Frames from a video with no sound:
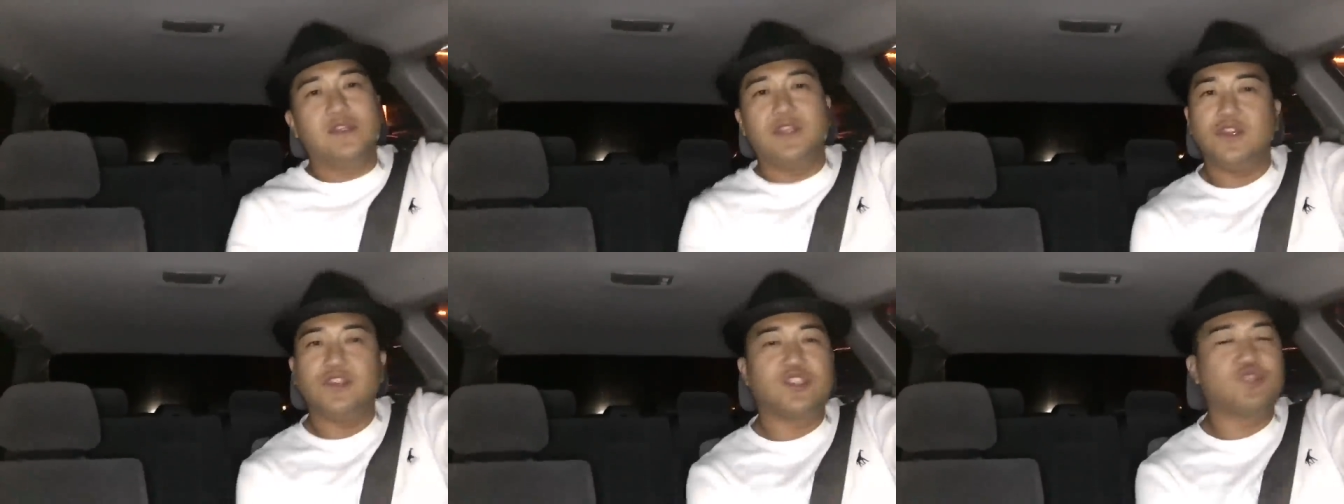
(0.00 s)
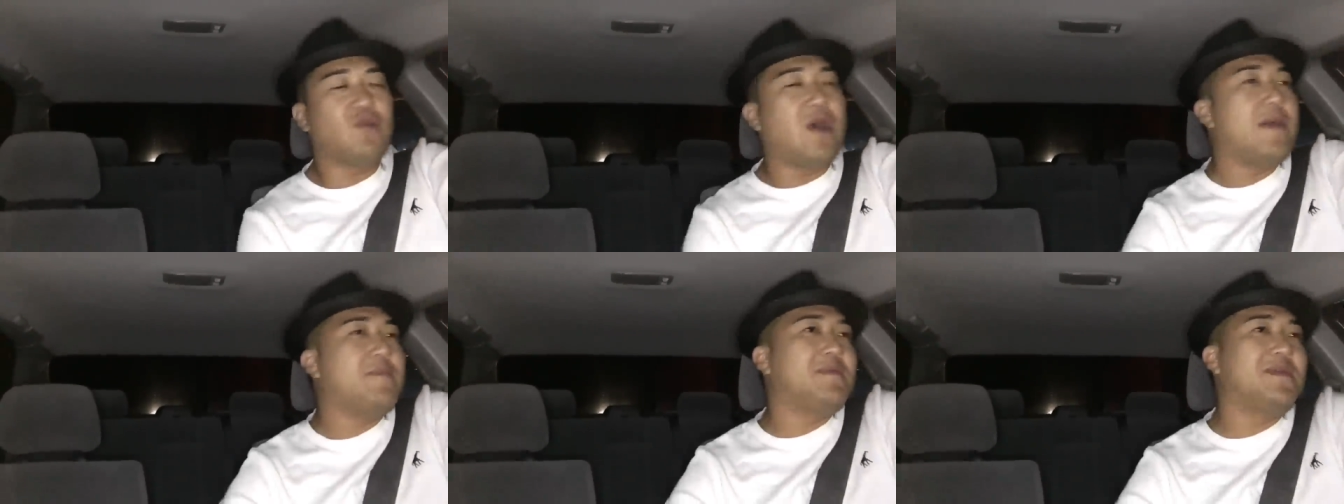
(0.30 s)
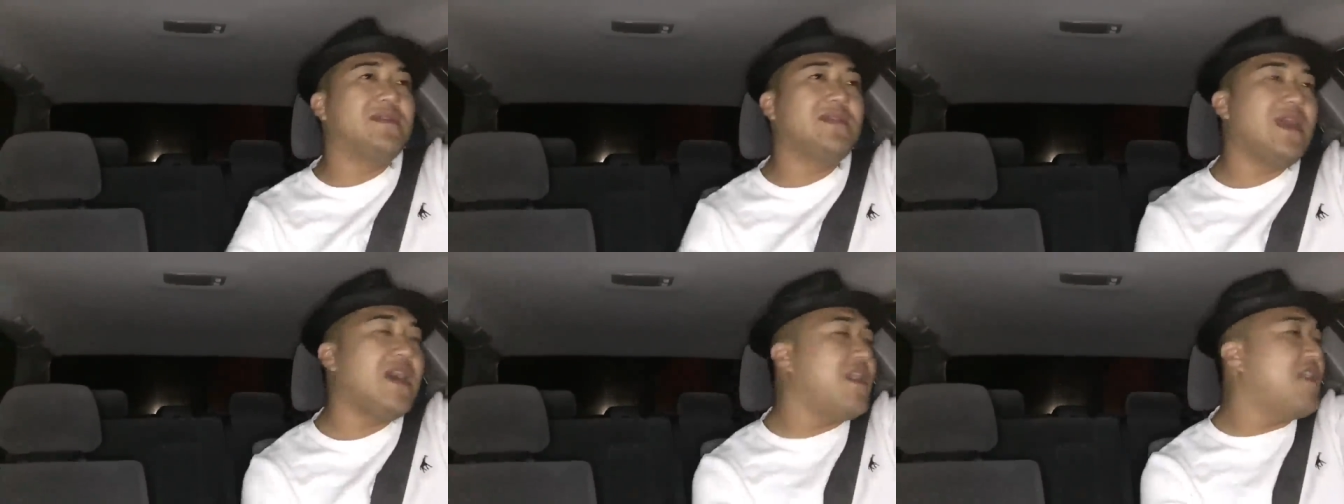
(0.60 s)
He's
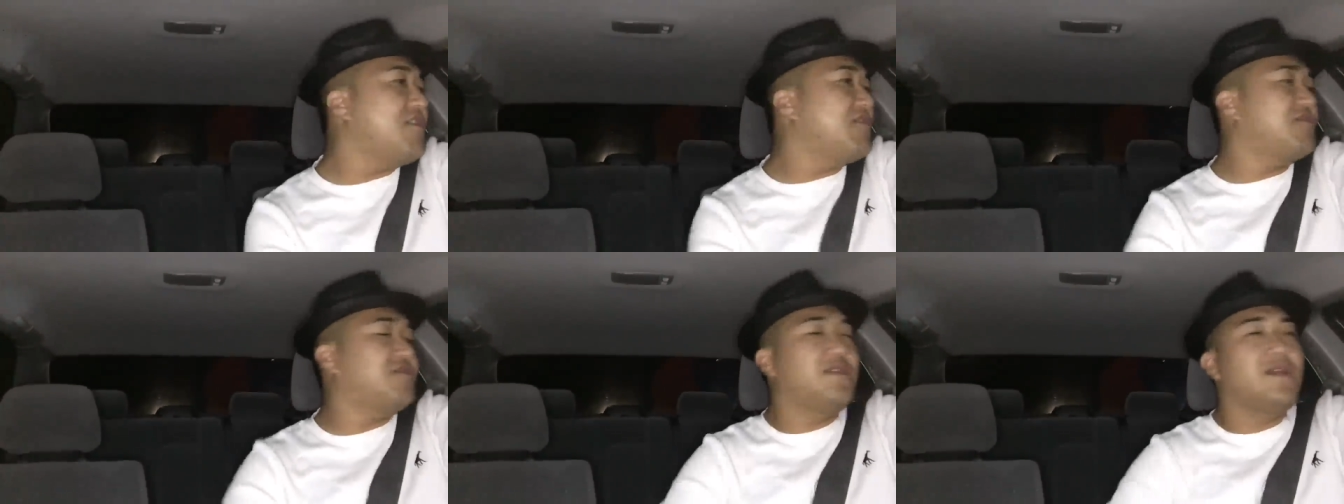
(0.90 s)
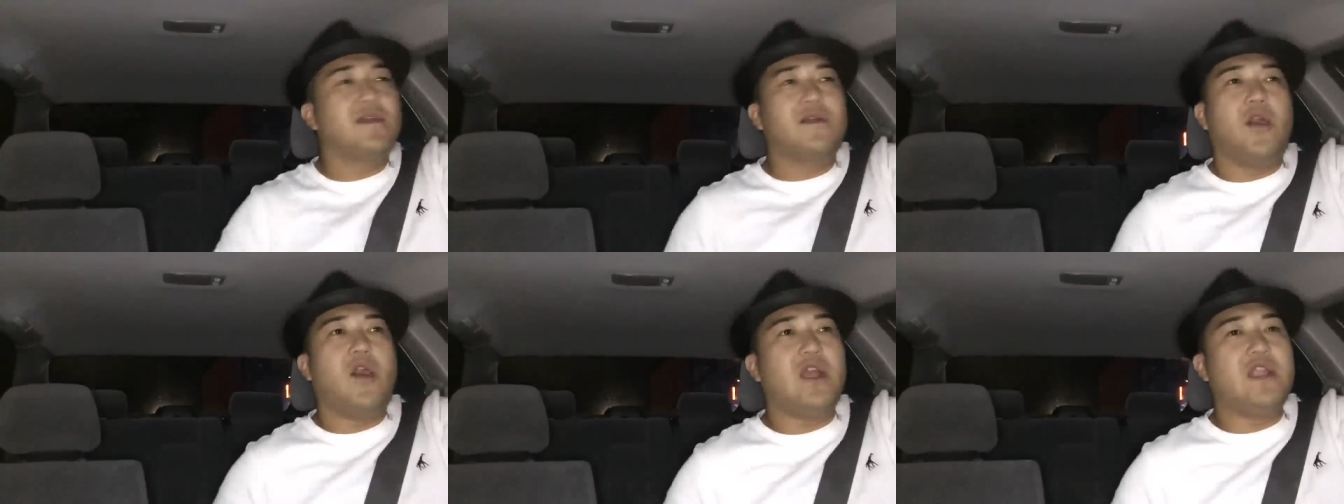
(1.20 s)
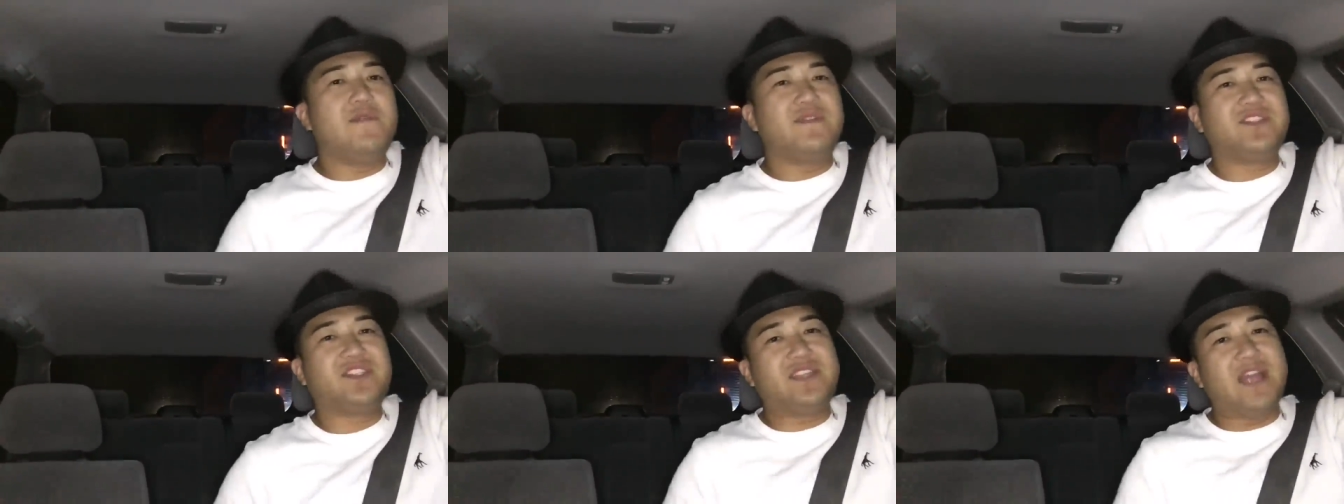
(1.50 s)
swiping left.
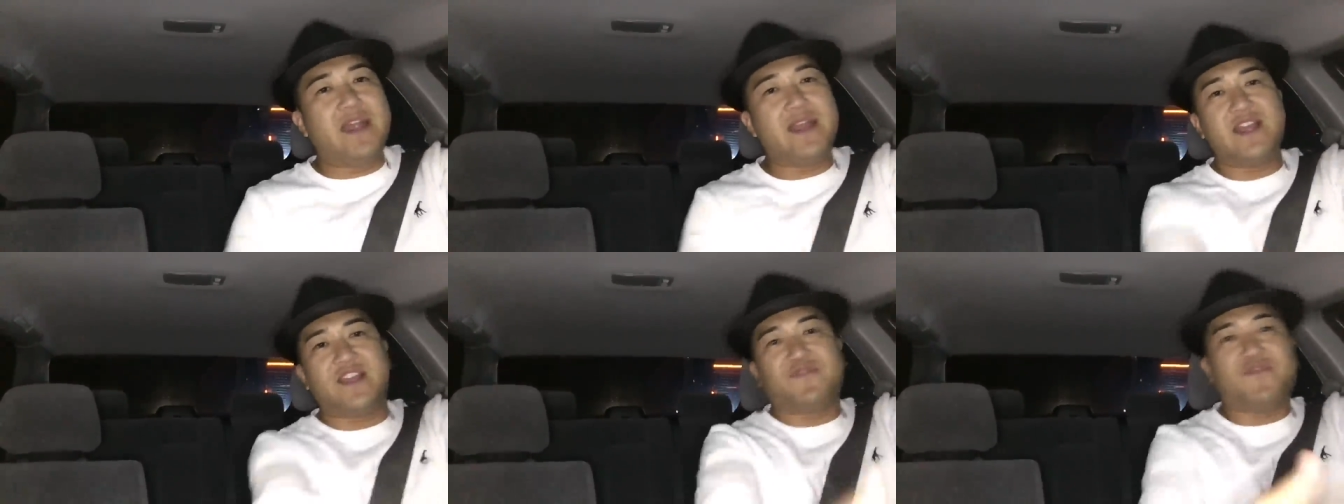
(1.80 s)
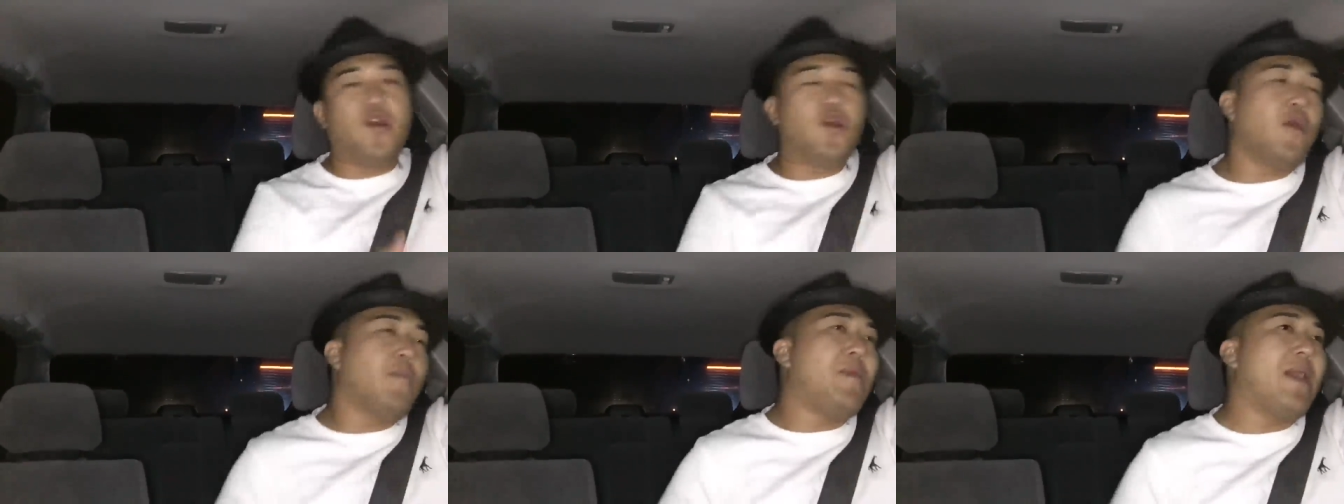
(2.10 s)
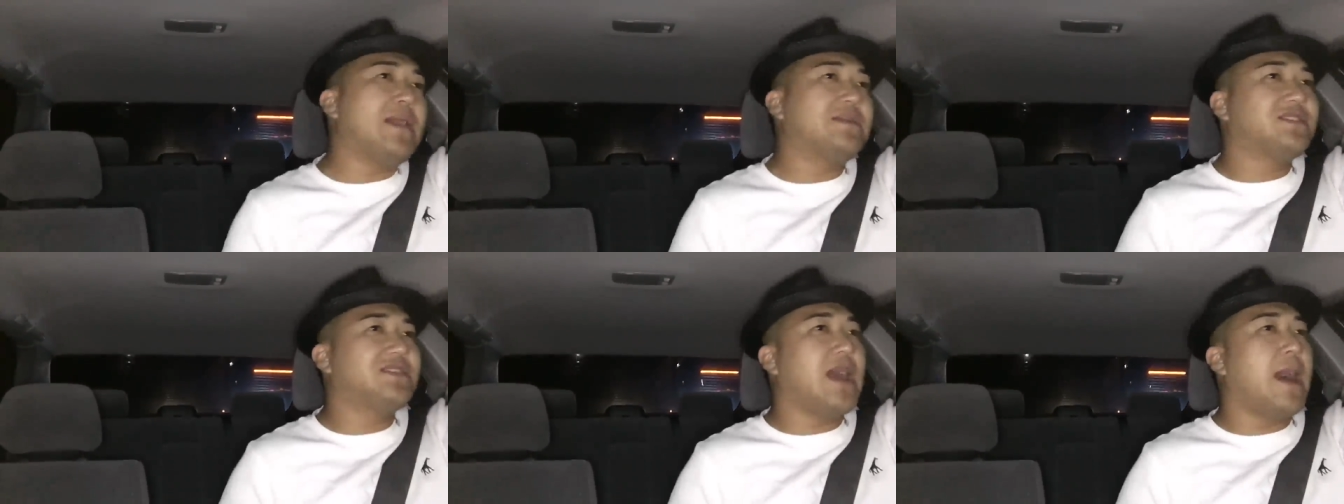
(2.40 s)
All of a sudden his photo
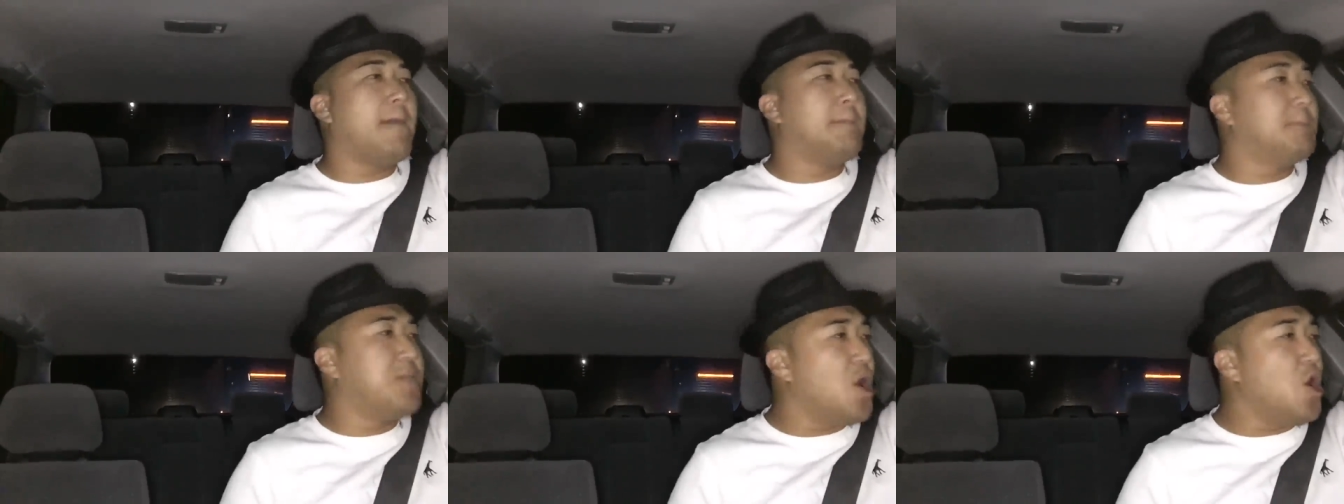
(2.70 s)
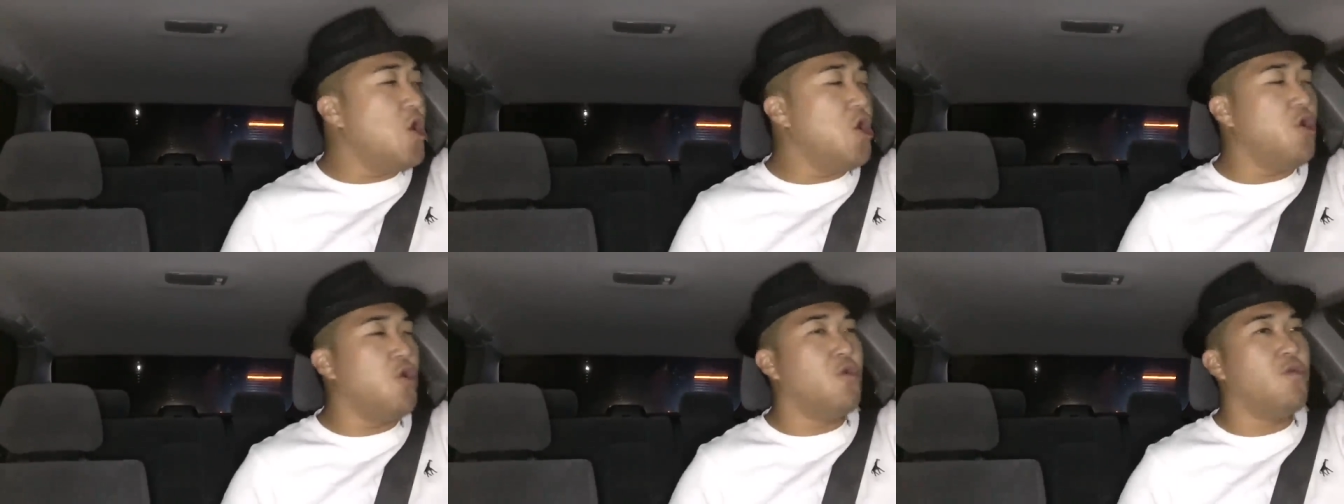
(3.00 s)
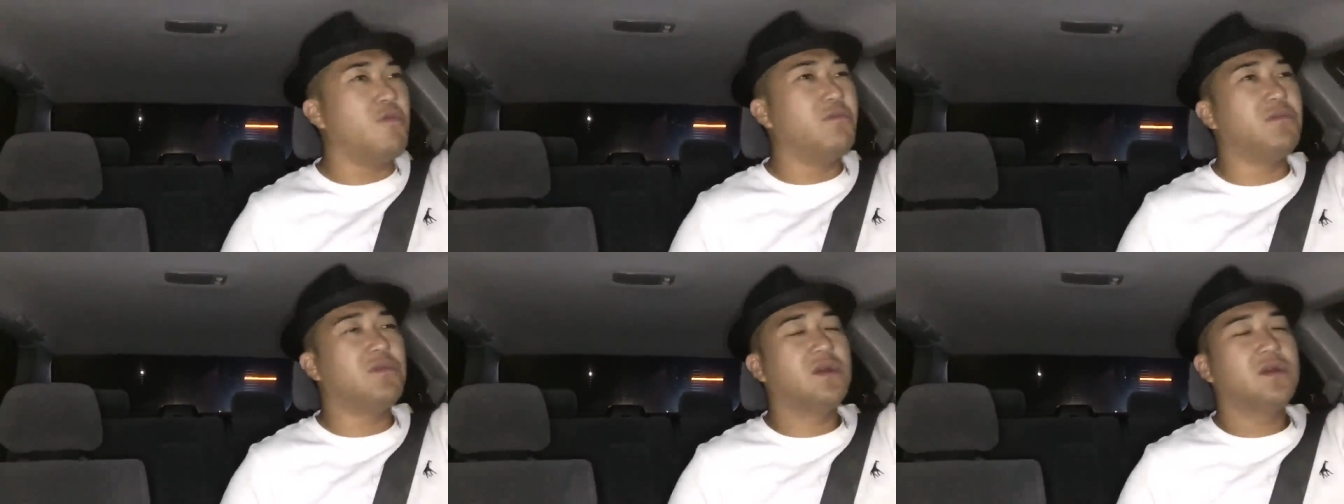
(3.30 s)
pops out.
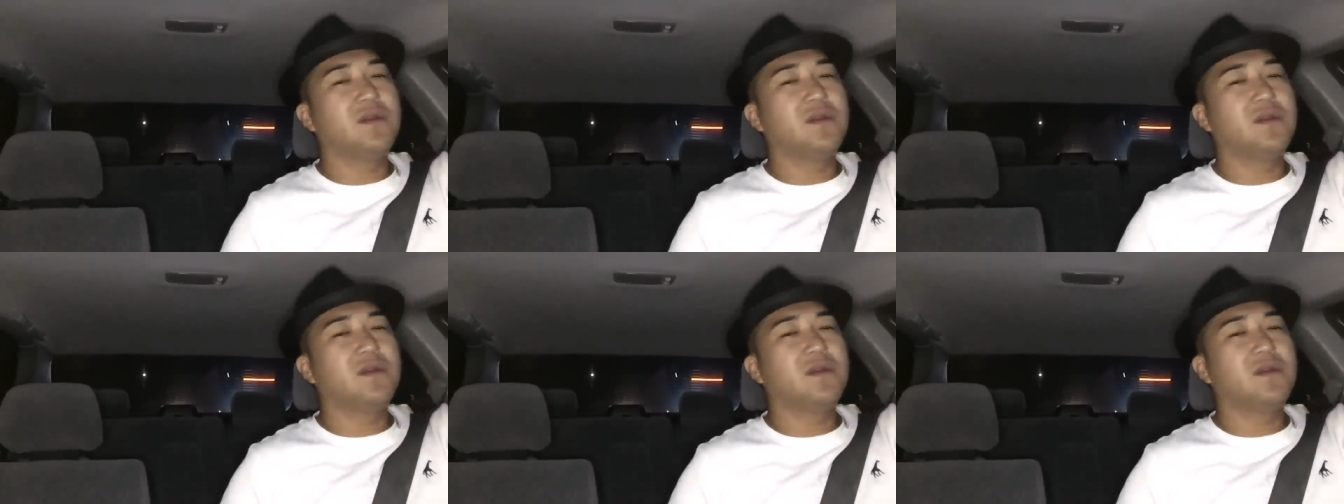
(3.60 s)
Boom!